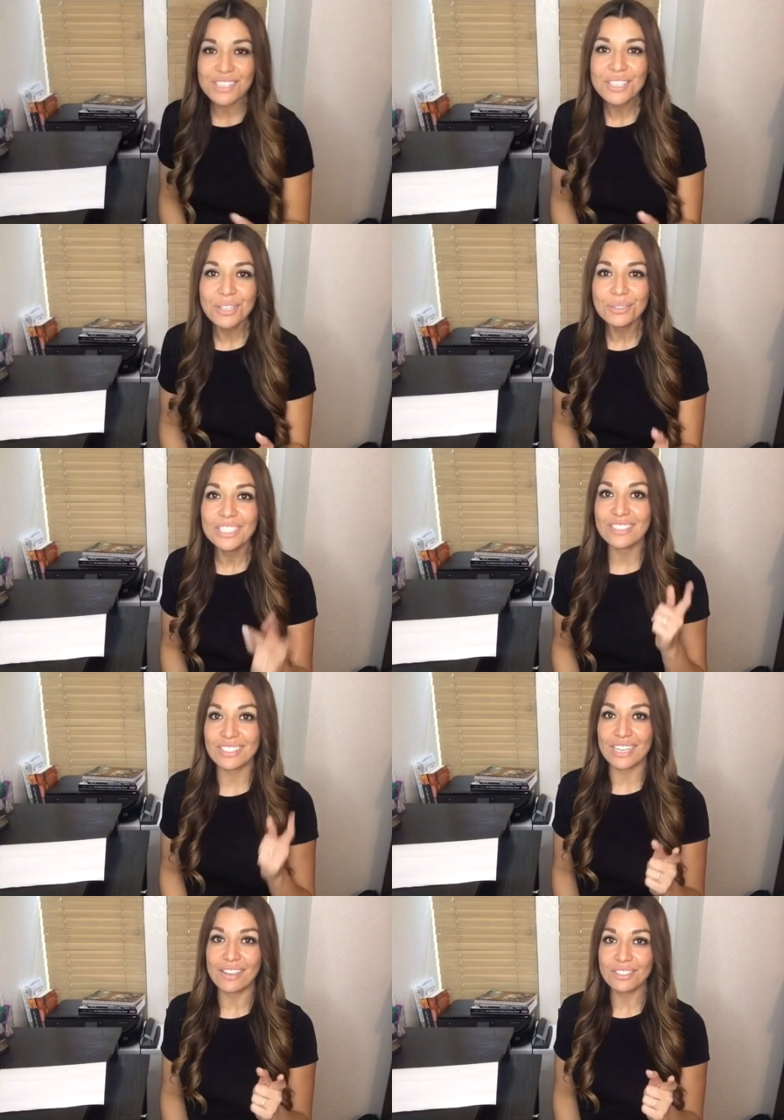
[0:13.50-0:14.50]
you know, these
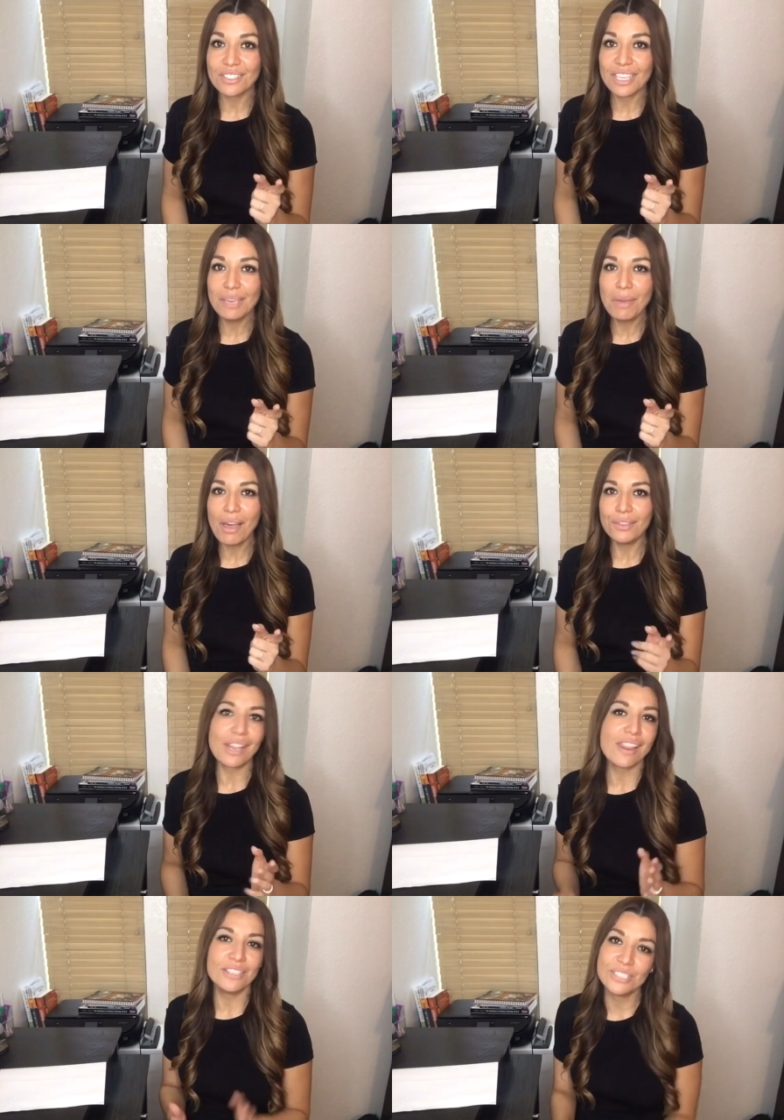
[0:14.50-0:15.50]
standards came
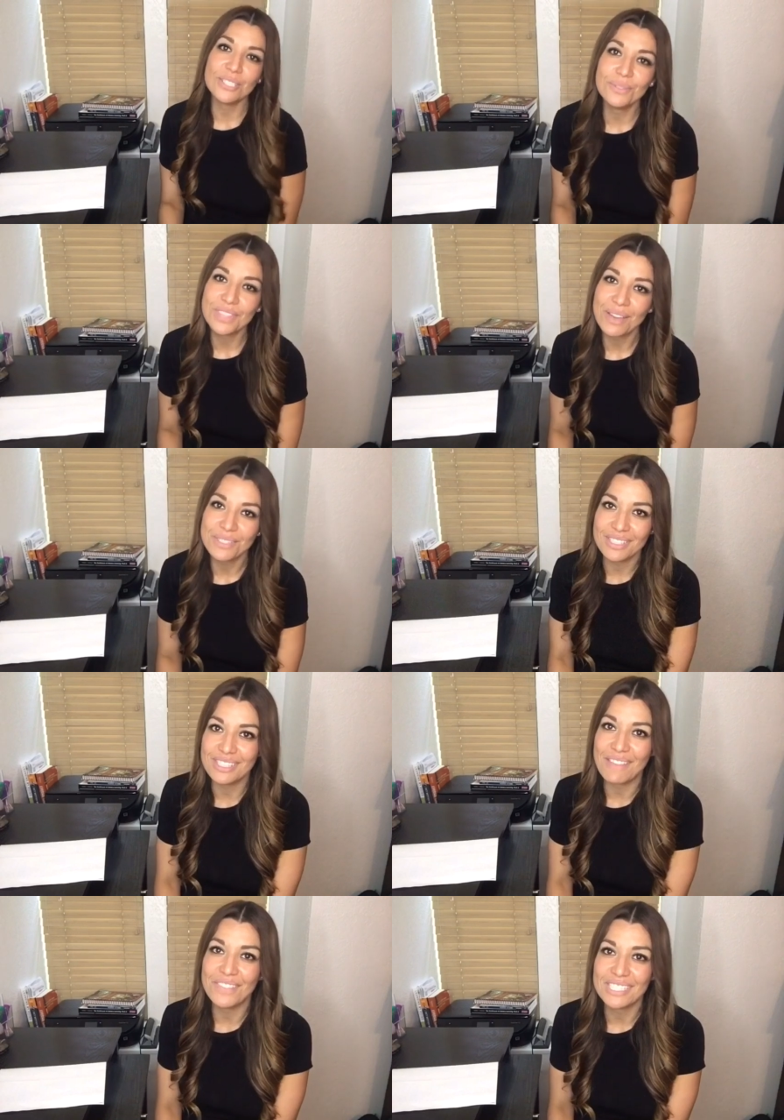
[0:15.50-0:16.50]
out in
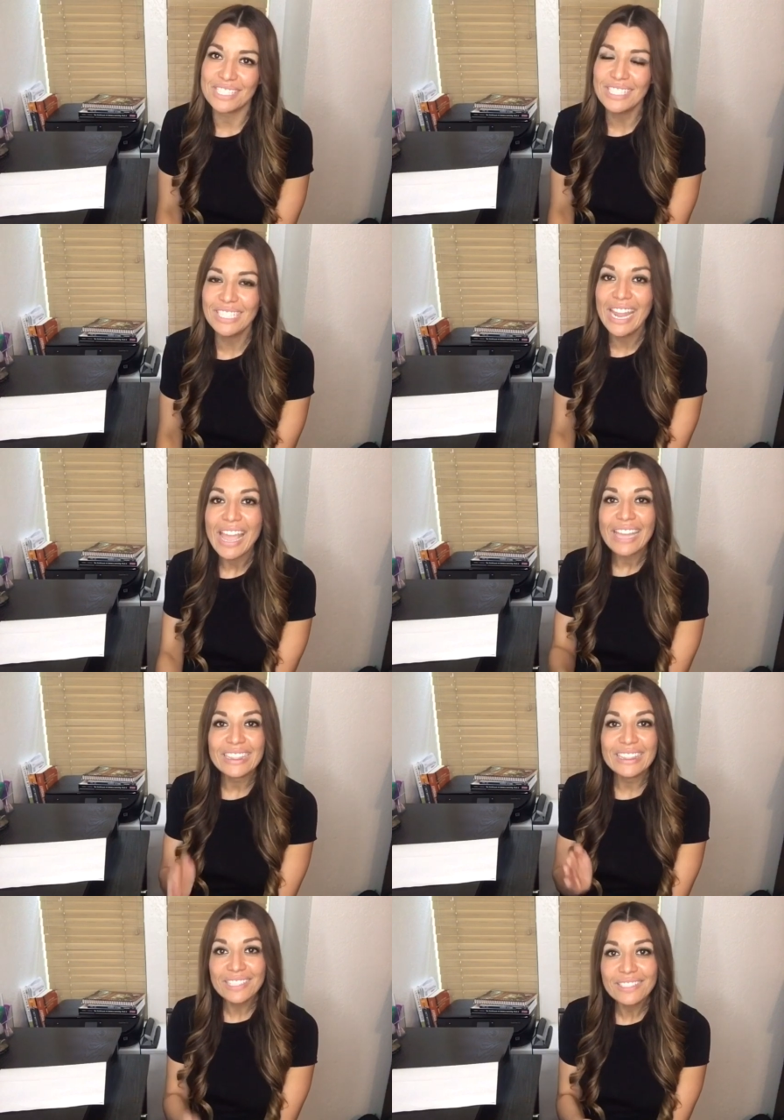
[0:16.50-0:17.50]
2017.
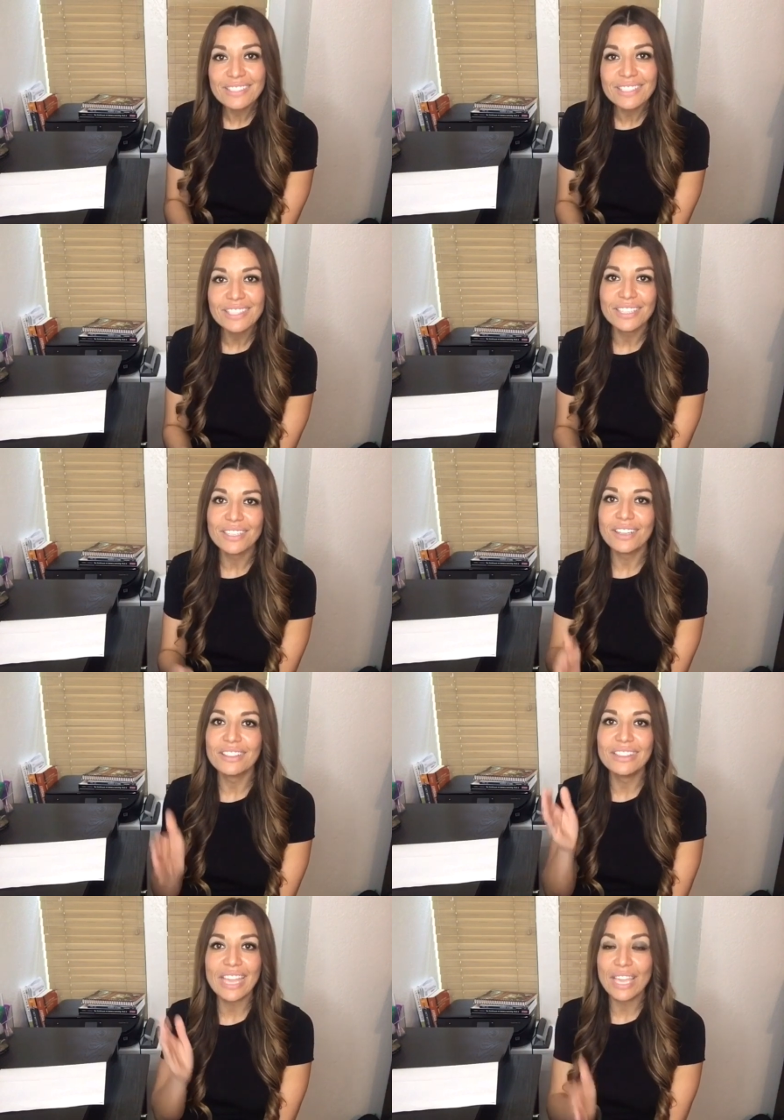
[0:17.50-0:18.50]
This
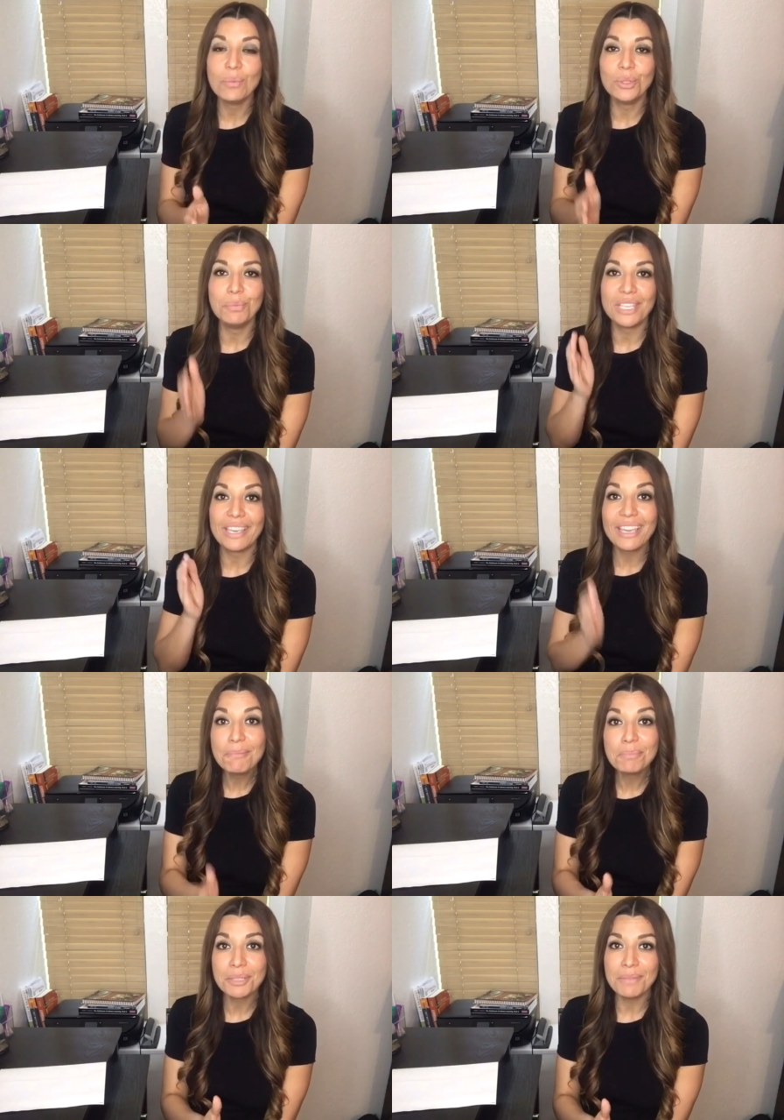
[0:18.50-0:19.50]
year, they will be
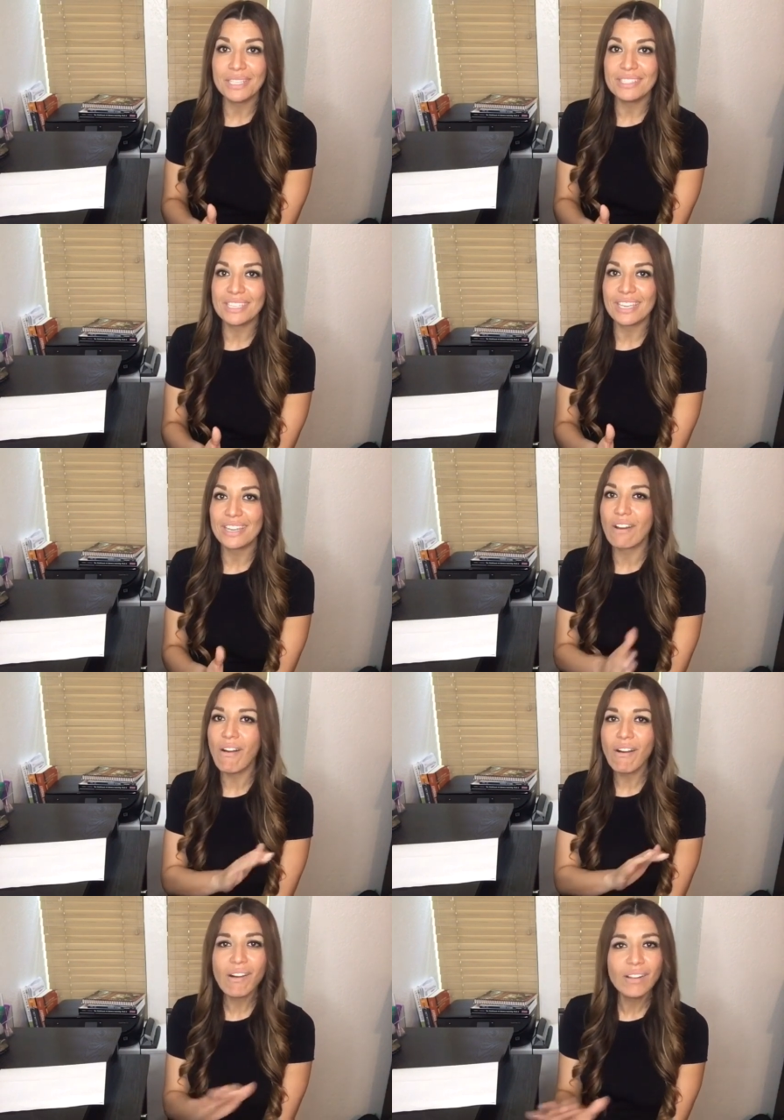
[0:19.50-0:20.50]
implemented
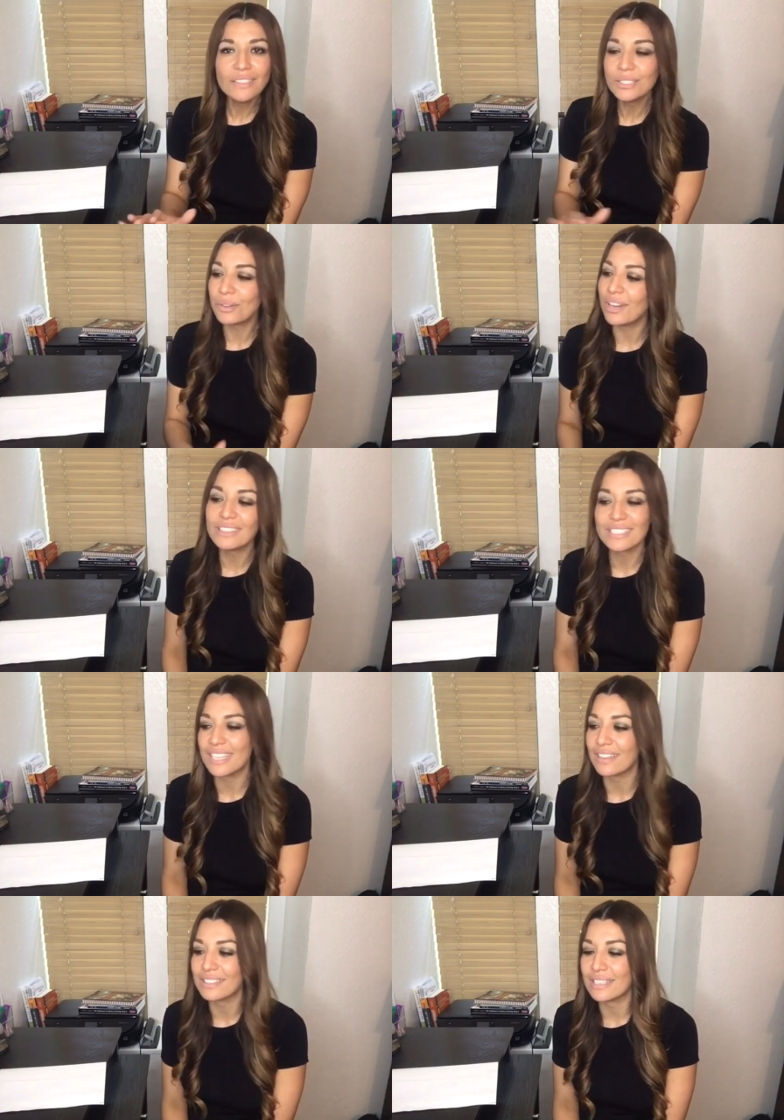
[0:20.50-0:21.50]
all across
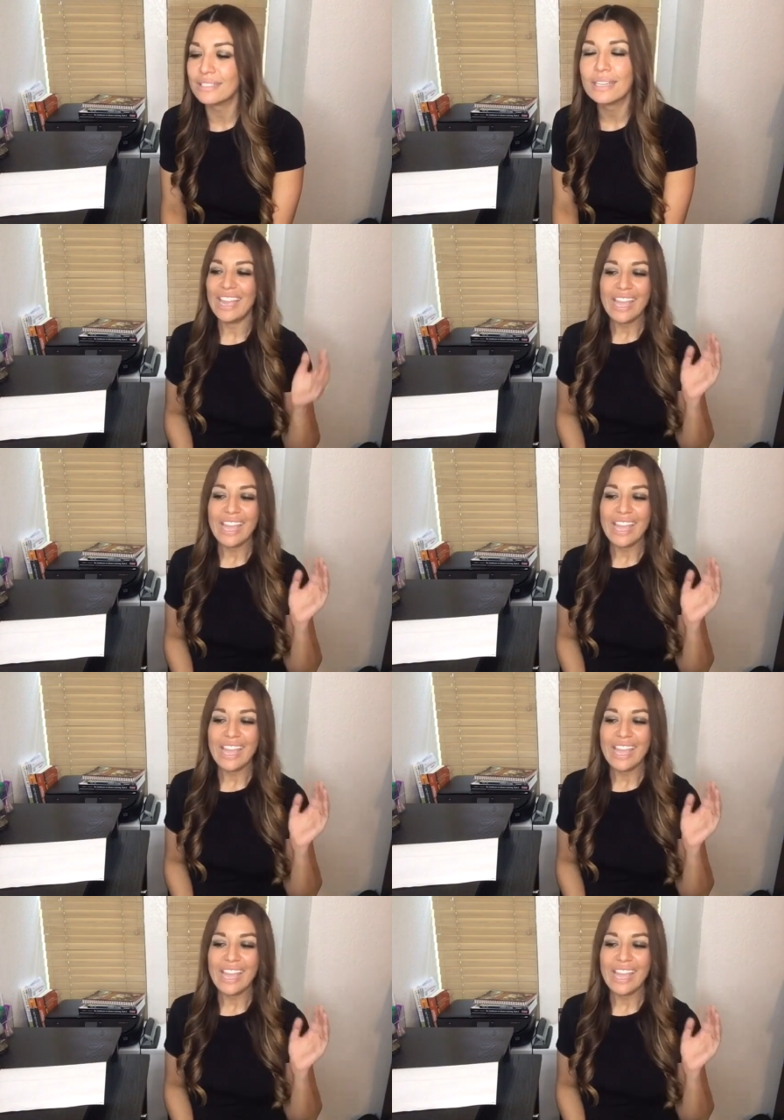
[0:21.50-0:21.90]
Texas.